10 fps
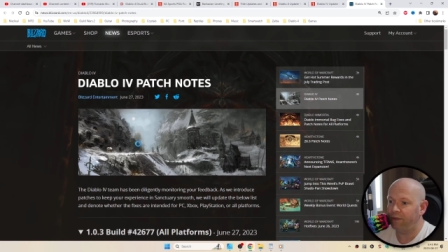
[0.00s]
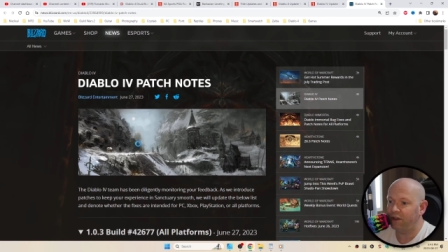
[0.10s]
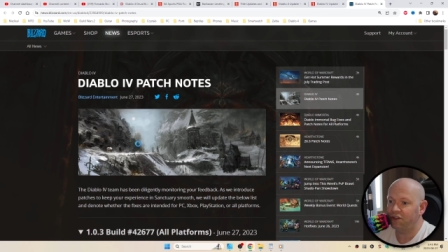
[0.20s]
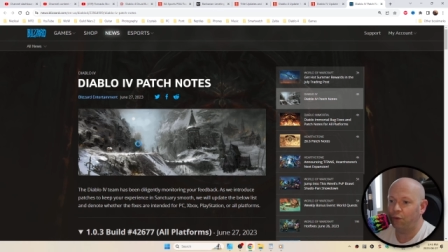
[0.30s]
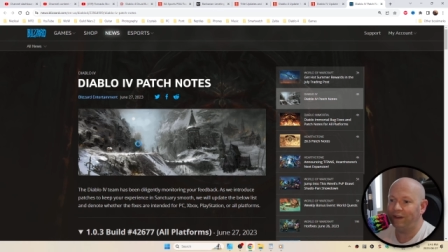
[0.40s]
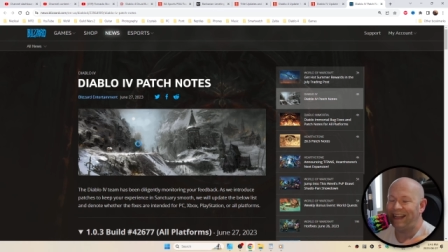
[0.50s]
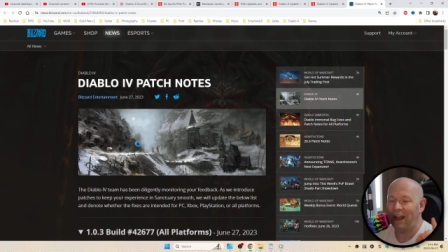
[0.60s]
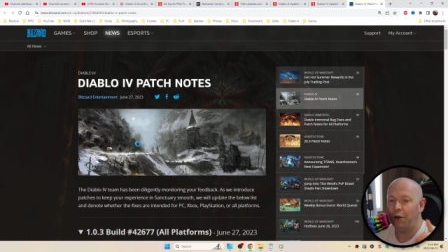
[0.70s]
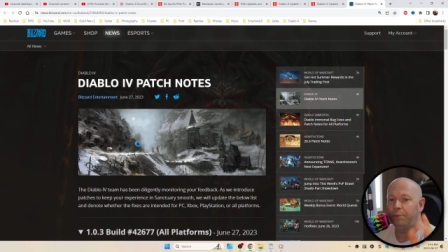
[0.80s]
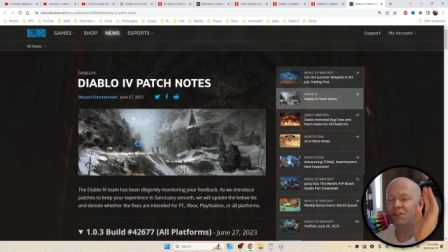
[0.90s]
It does greatly
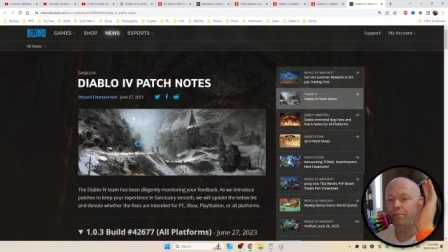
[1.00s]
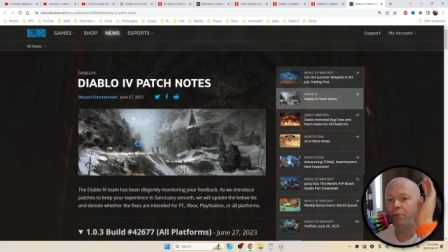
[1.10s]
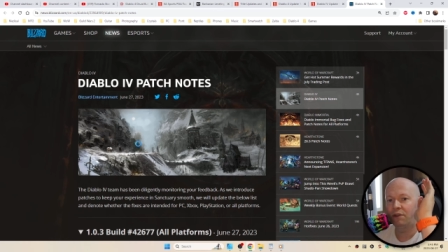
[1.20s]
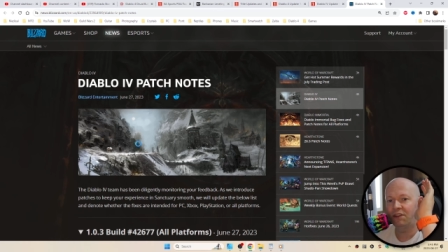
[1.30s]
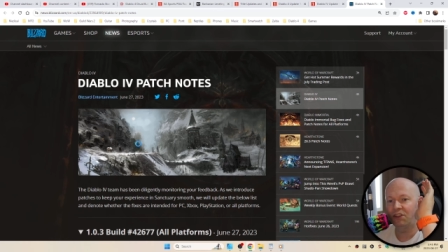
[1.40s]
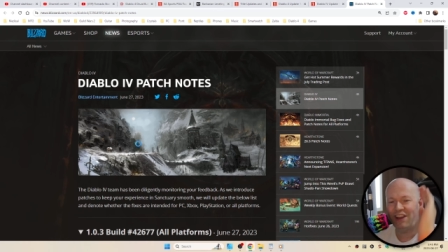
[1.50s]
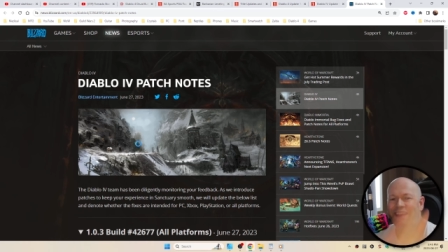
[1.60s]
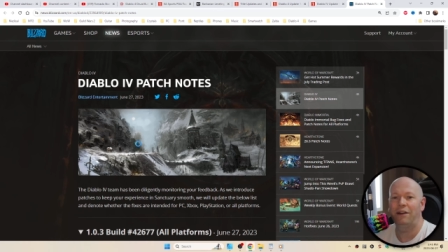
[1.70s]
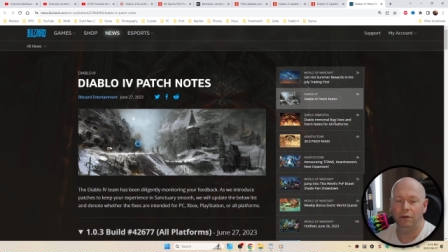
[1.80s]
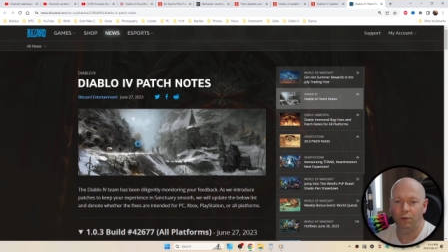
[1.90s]
help support the
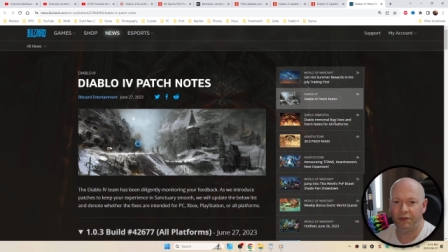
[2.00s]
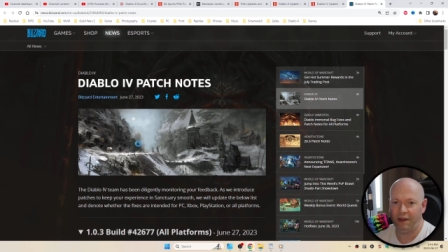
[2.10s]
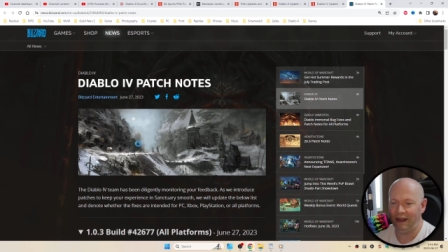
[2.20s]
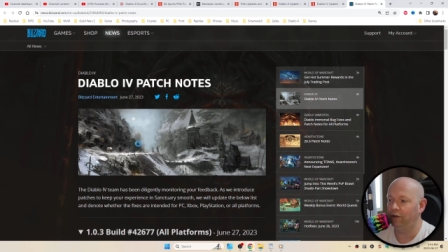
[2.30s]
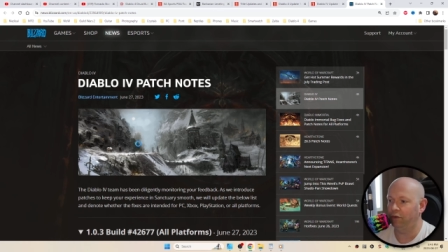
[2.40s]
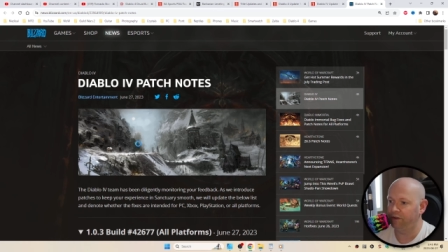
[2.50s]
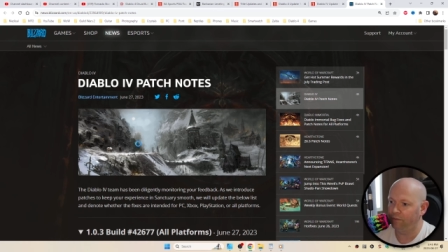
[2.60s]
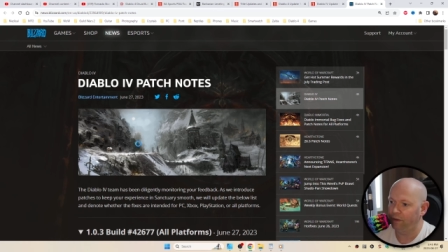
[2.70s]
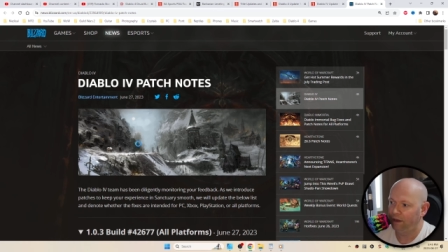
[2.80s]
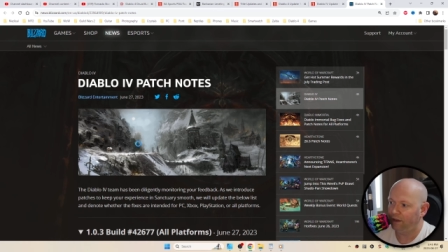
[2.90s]
channel with the
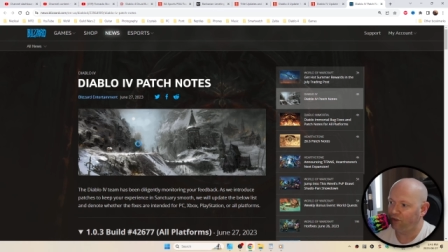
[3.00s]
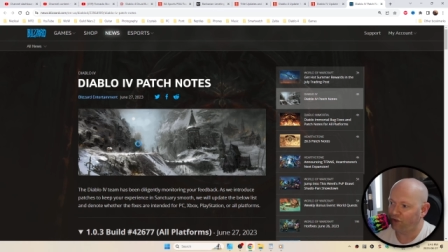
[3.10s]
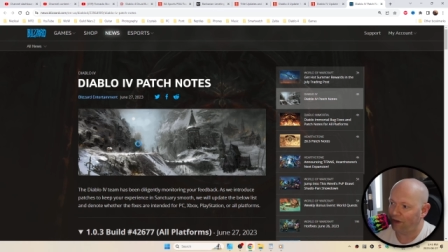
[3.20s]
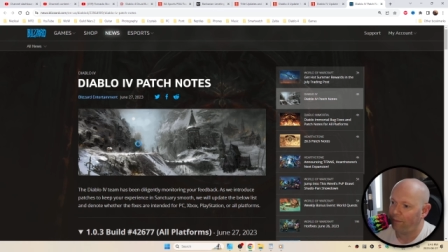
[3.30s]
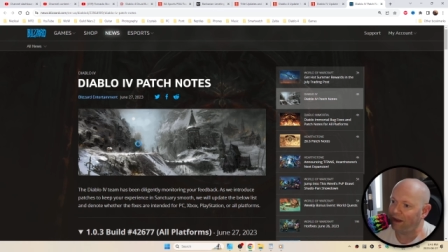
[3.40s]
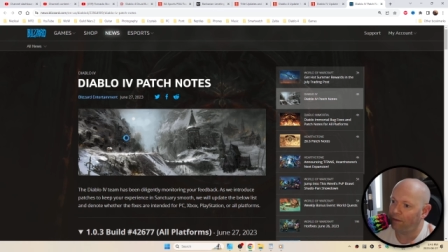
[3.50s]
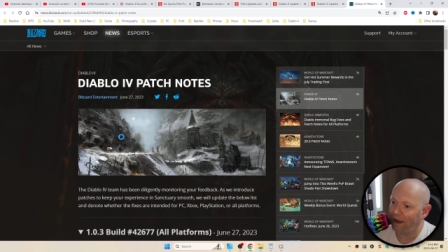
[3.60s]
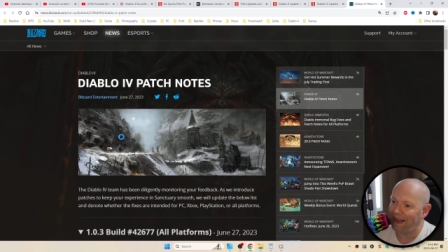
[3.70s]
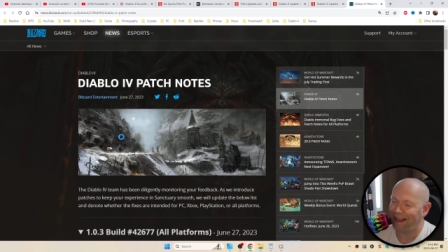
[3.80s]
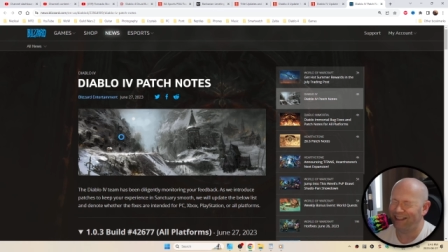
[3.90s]
algorithm and trying to make
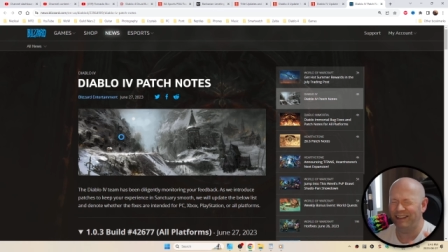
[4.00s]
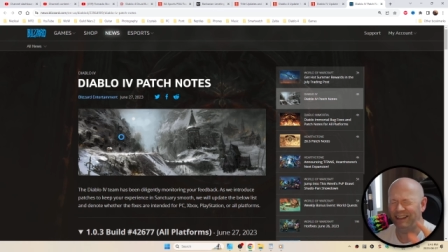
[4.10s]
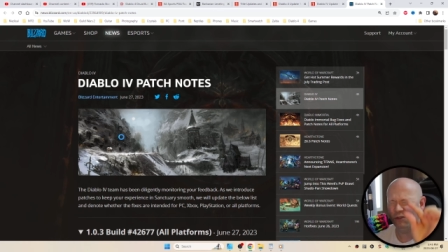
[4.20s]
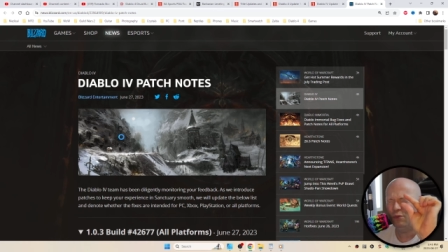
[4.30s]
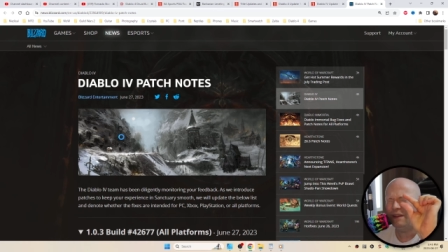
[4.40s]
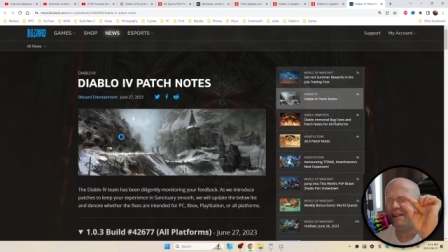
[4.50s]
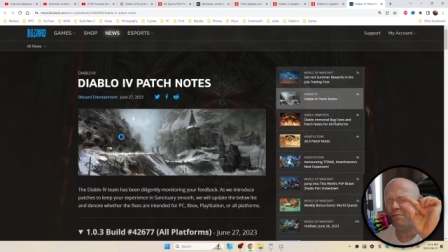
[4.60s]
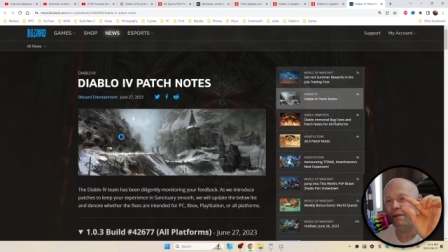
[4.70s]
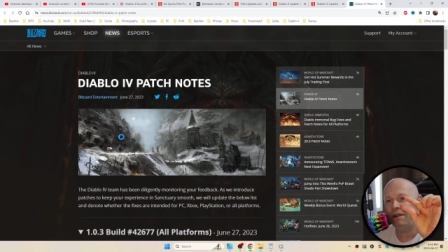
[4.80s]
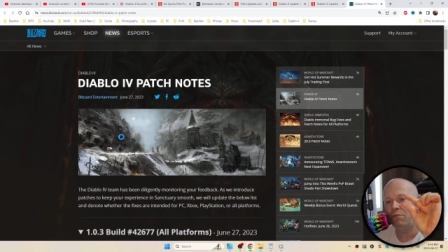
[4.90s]
my ass a little wee
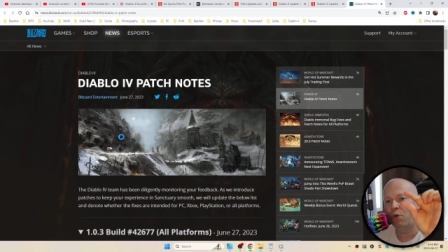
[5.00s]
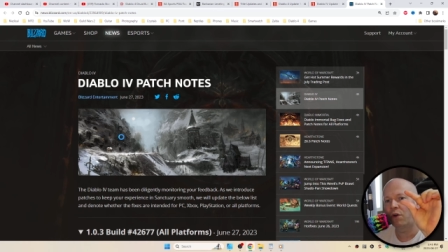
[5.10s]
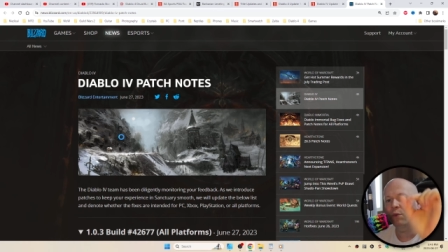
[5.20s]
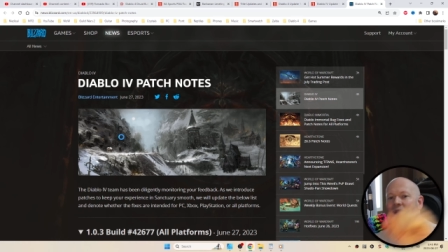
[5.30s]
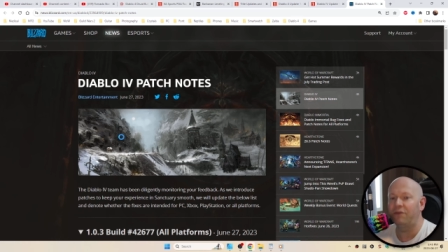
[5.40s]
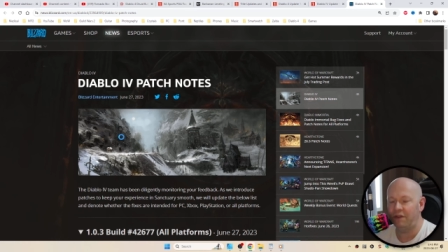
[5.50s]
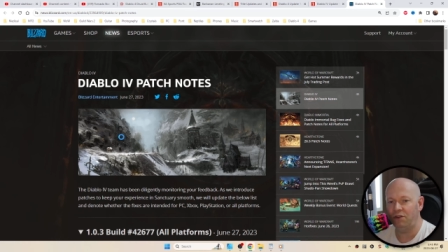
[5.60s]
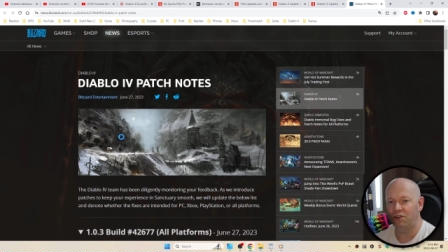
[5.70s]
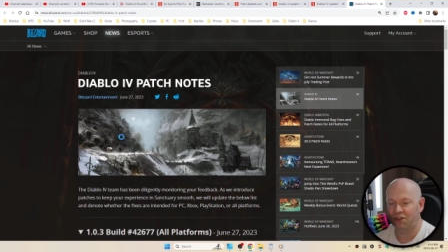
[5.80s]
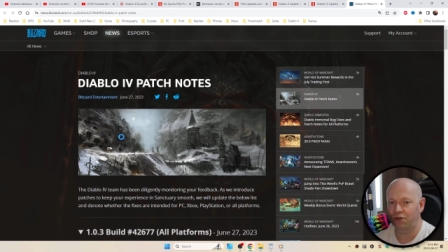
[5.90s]
bit more relevant
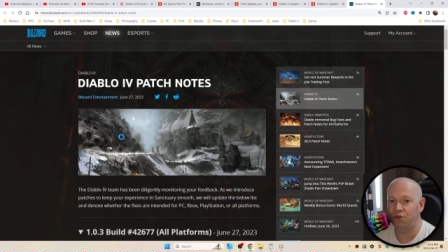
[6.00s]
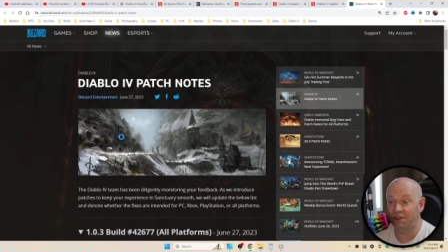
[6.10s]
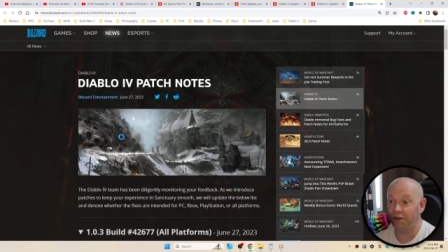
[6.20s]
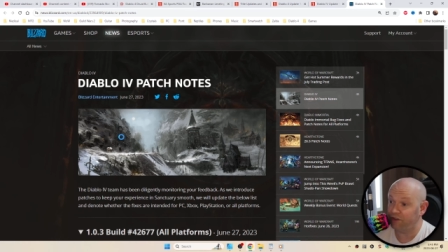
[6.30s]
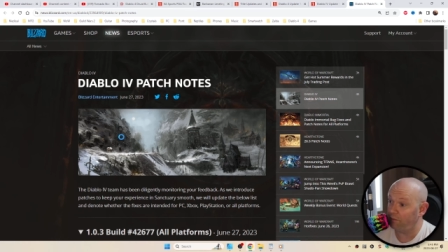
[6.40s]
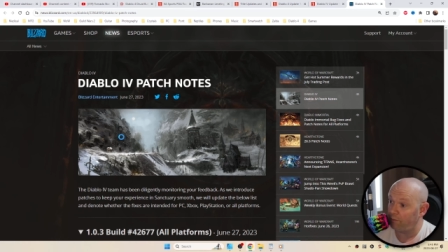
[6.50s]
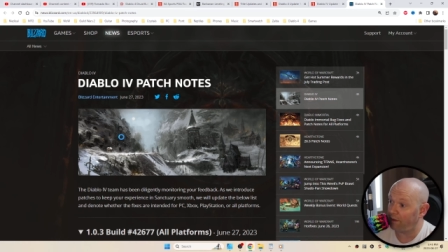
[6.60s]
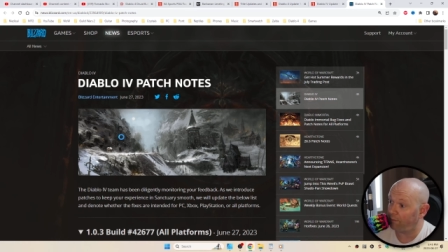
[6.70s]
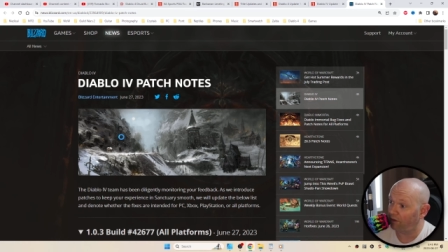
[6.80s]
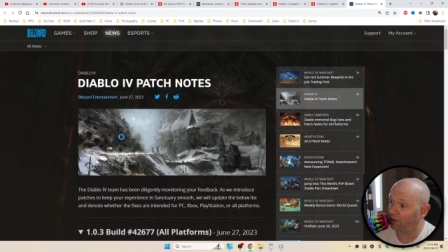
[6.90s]
in search results and
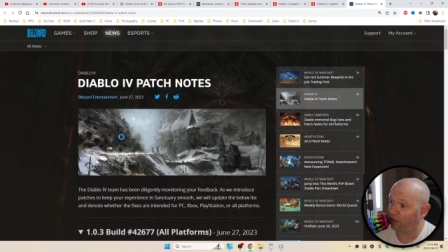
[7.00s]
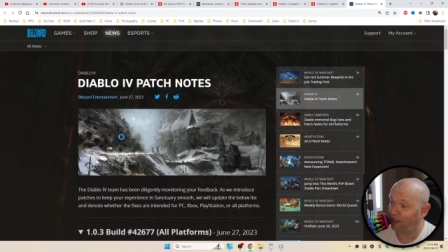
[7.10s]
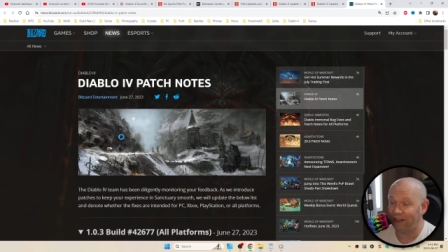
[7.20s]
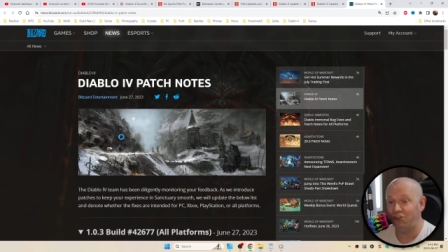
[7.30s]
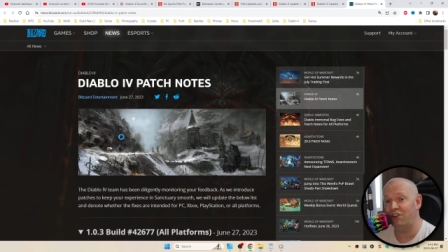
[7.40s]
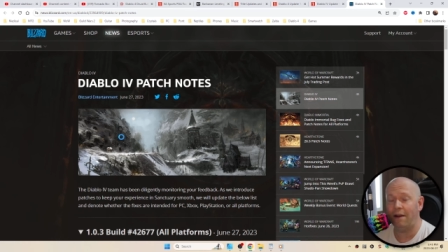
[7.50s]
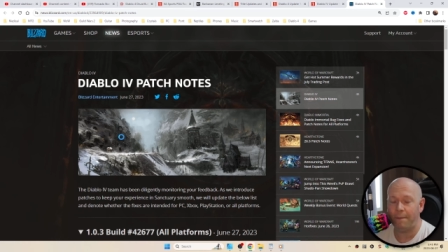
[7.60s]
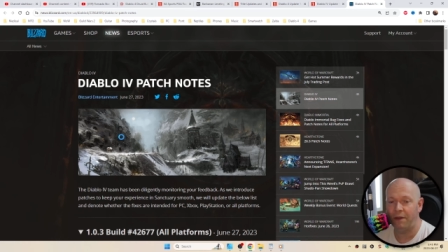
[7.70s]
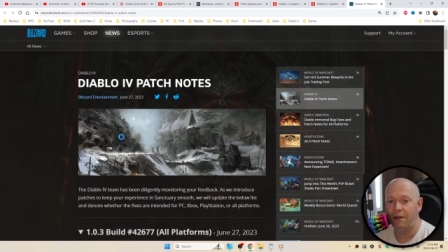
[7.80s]
people are looking shit up.